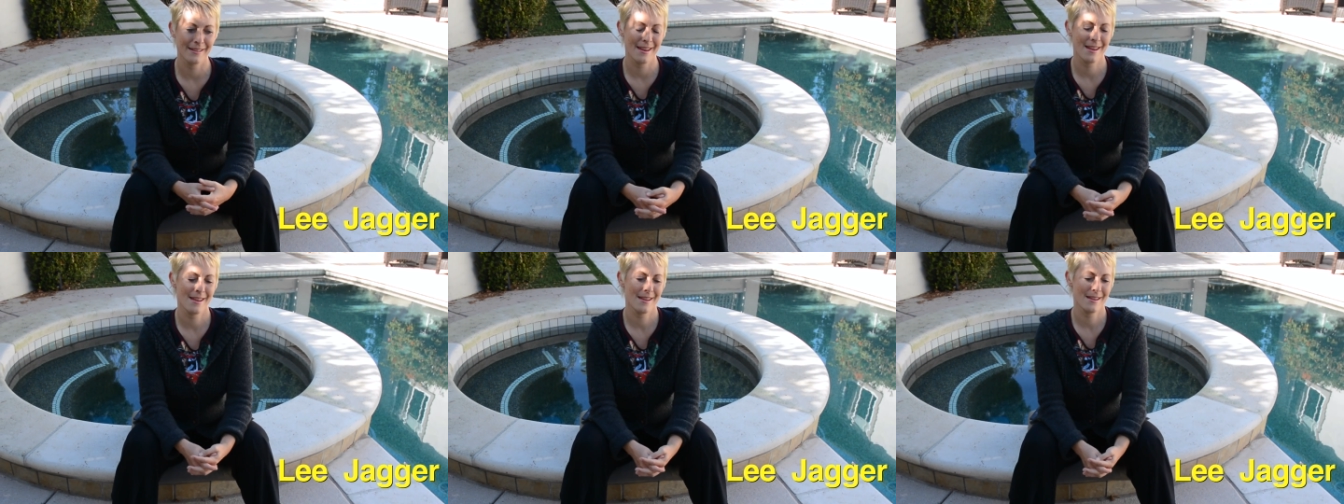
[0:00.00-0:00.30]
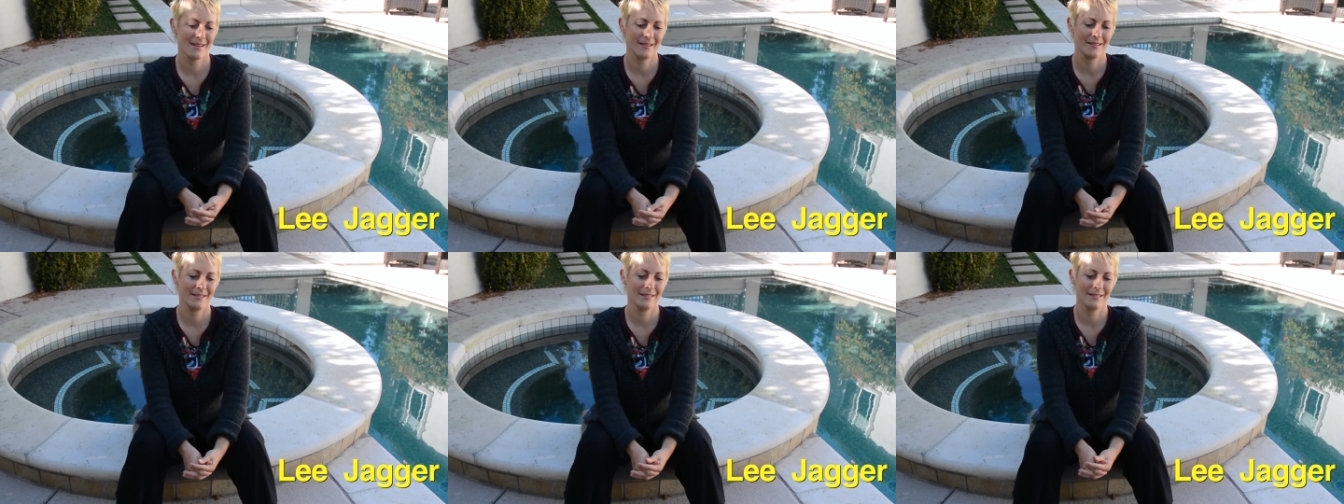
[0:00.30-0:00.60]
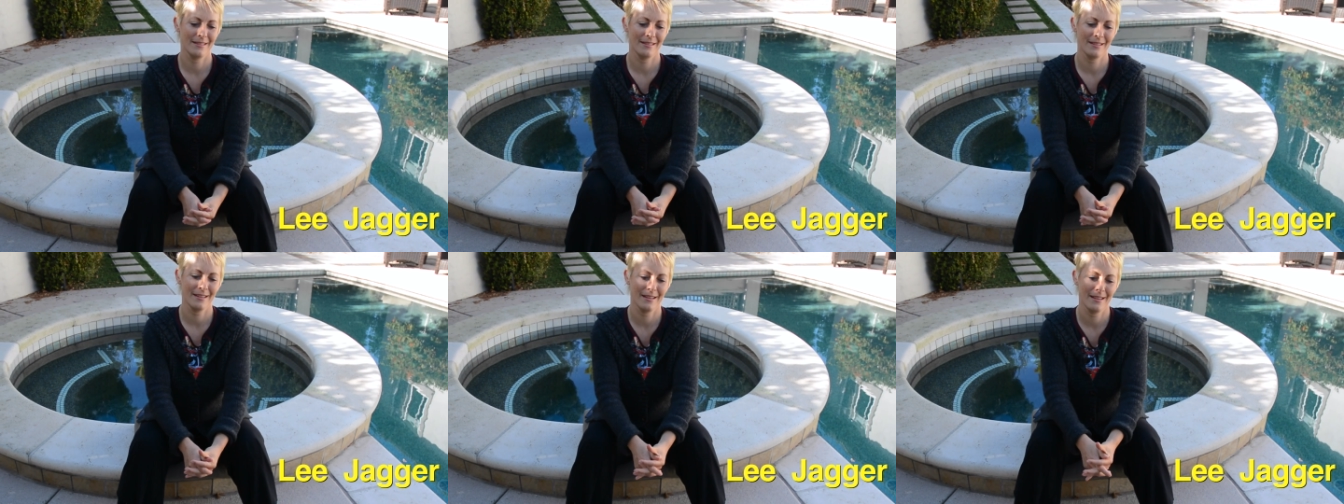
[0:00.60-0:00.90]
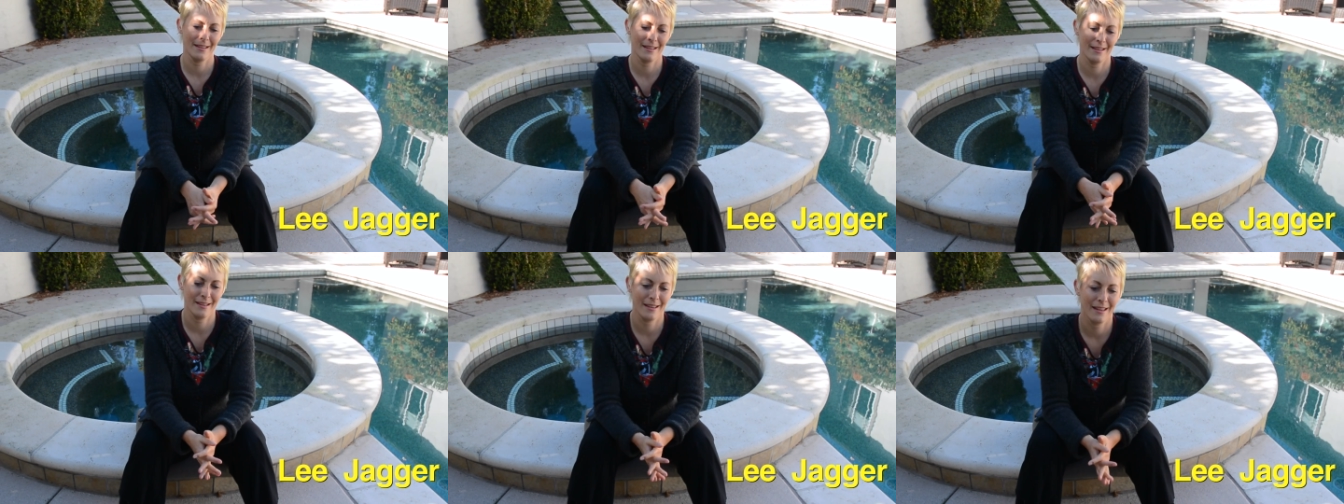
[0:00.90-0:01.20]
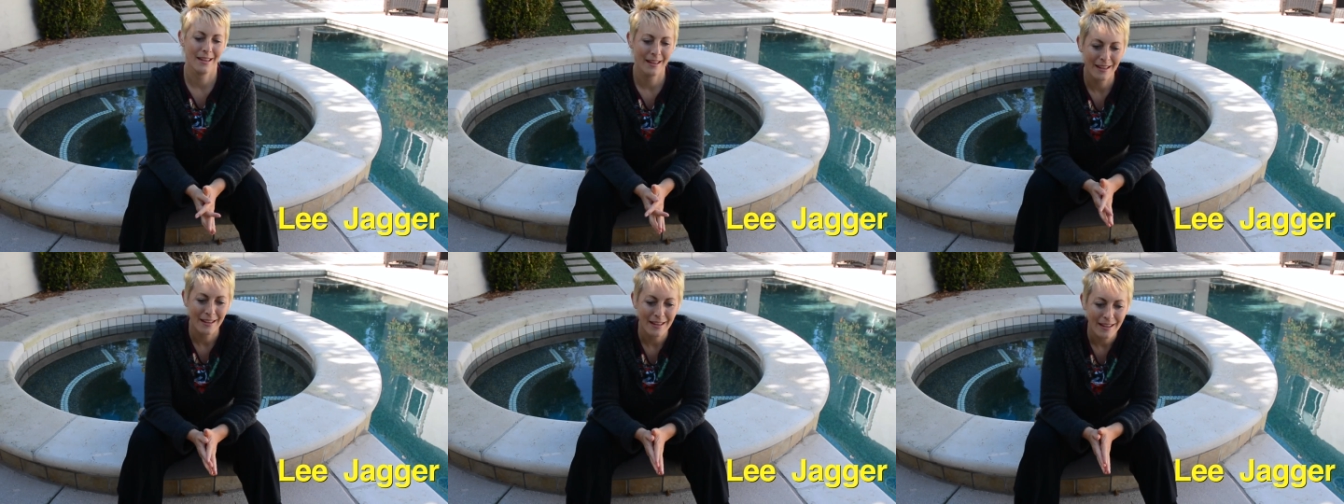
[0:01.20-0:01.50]
and
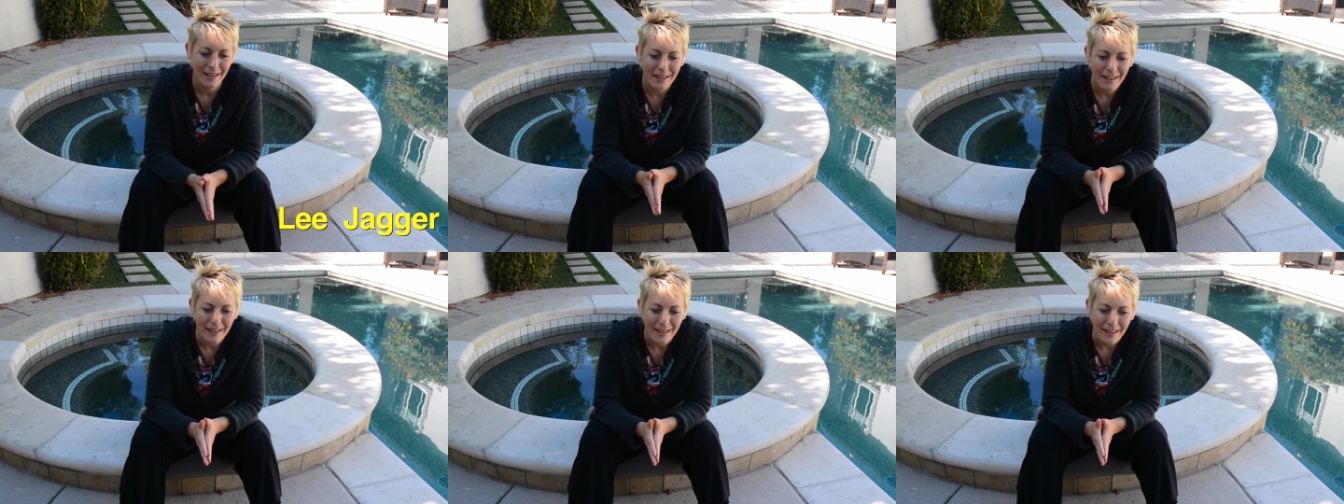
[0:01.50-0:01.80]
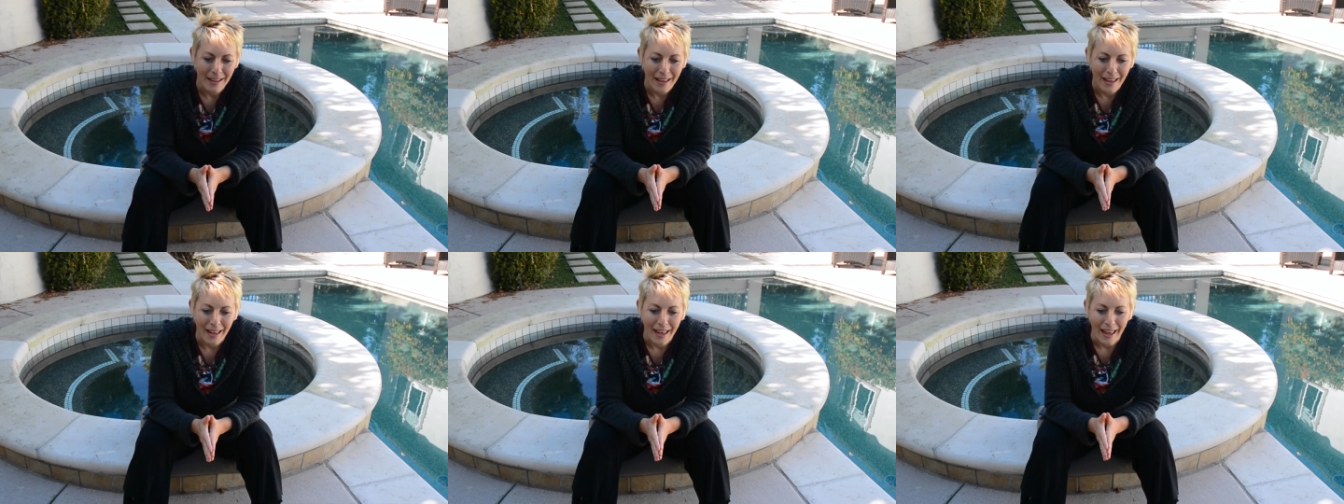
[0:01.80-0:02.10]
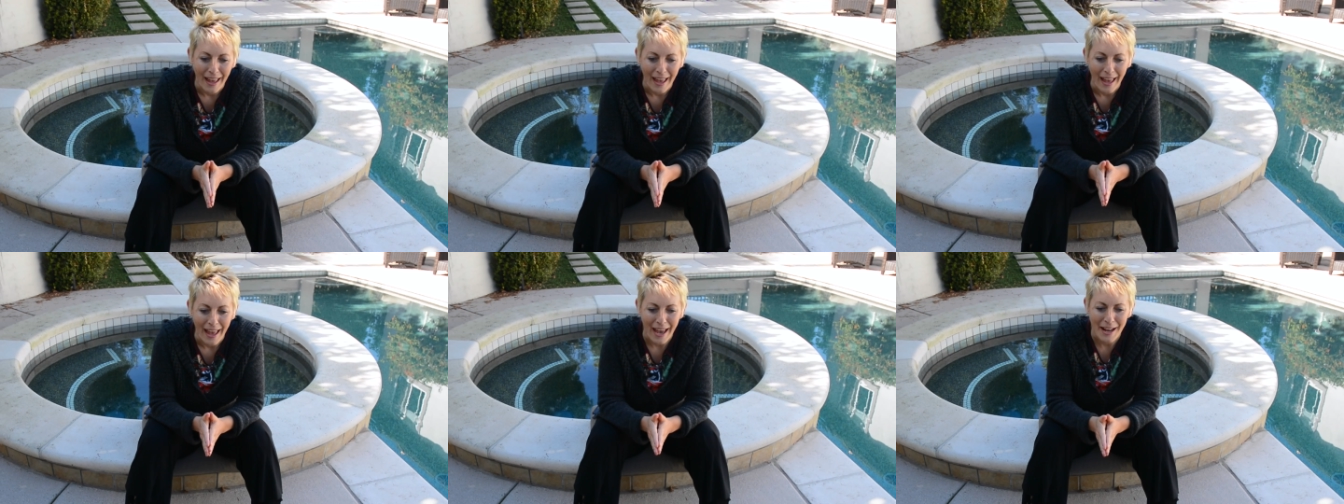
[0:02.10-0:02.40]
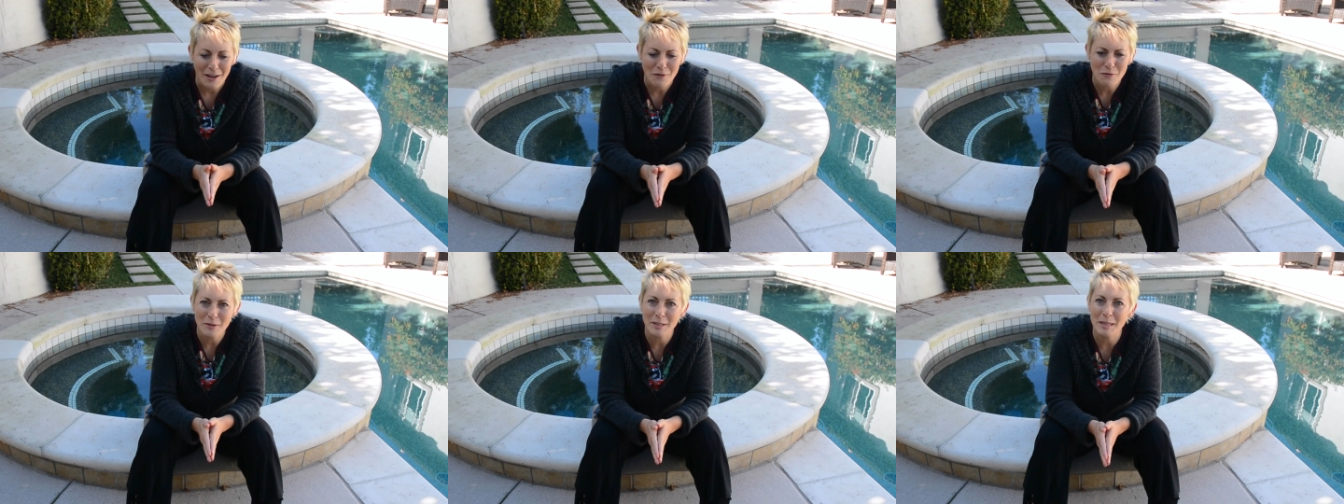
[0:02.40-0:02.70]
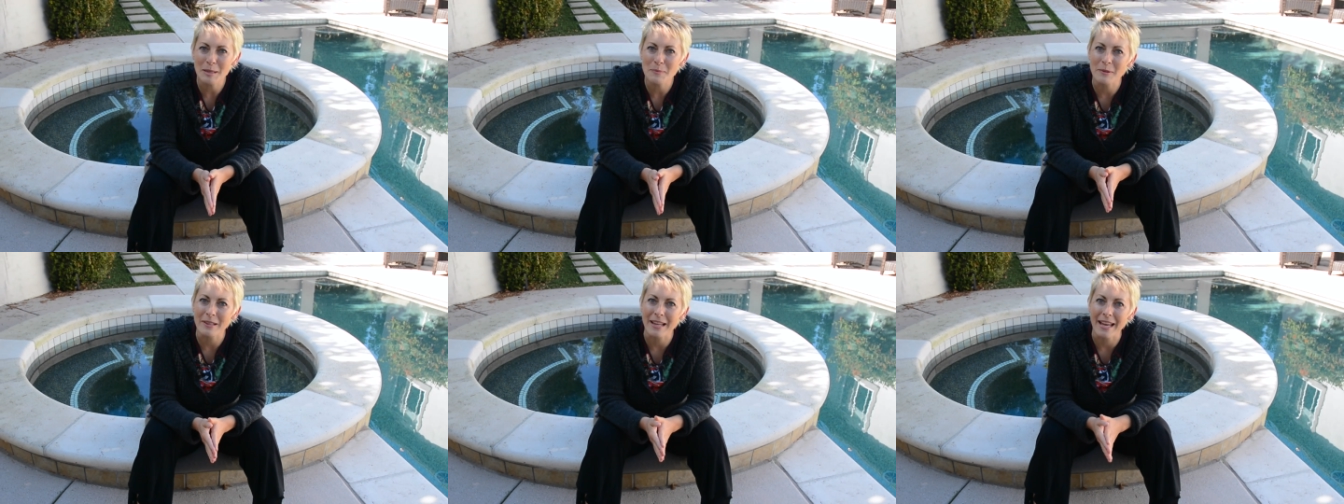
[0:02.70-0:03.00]
hadn't
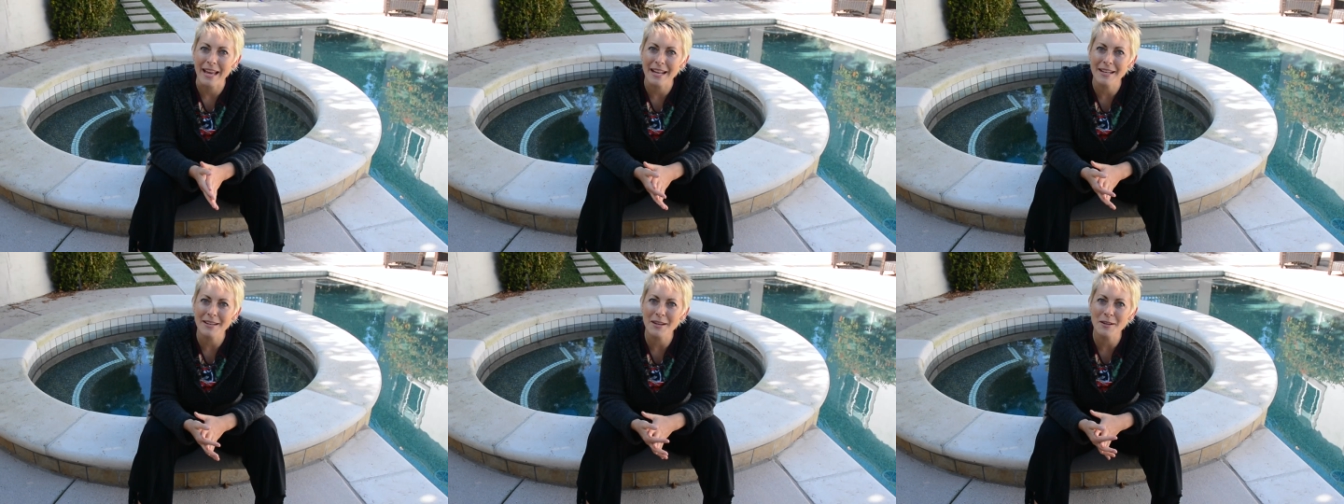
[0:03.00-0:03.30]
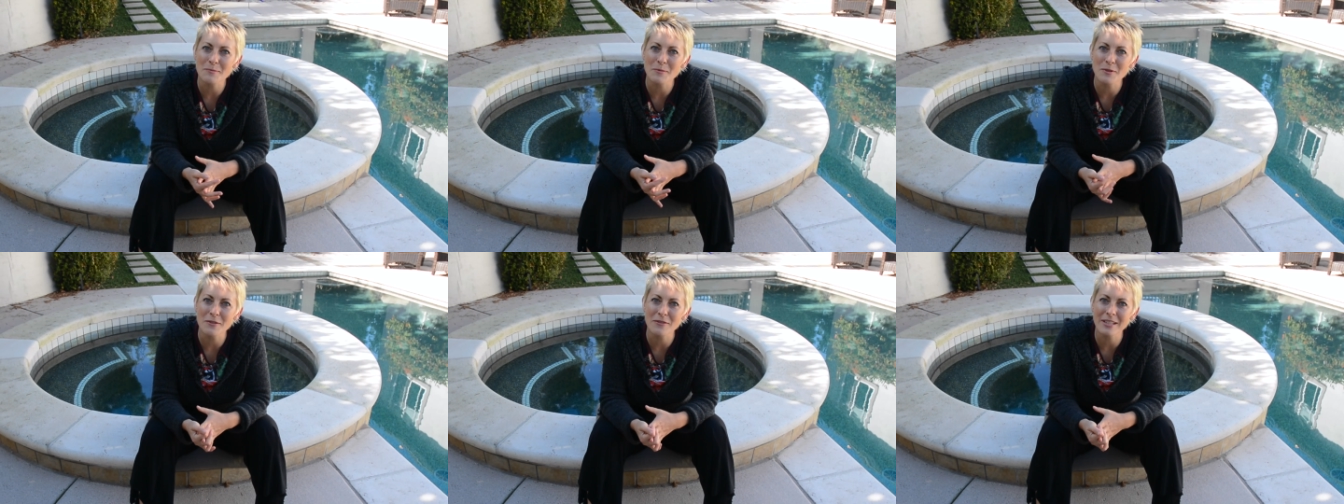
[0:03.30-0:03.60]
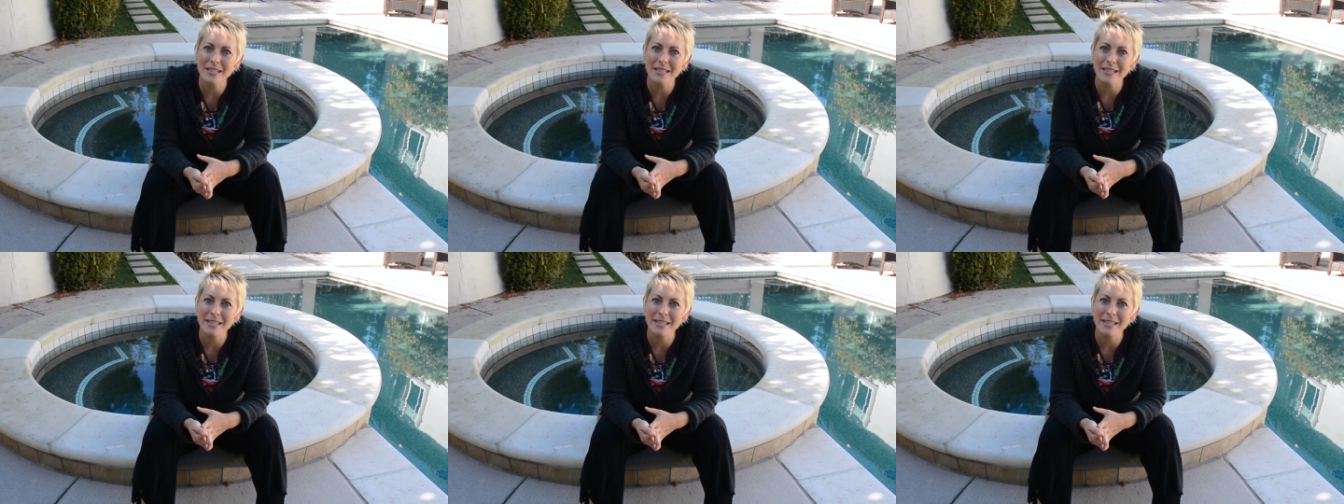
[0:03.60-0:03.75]
really planned on moving